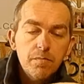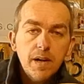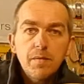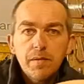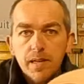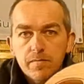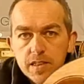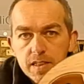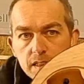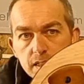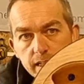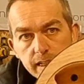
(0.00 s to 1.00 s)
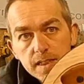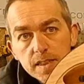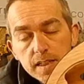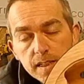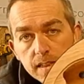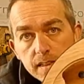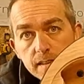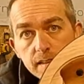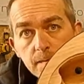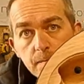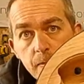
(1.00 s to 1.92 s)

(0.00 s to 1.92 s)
may be able to see it's in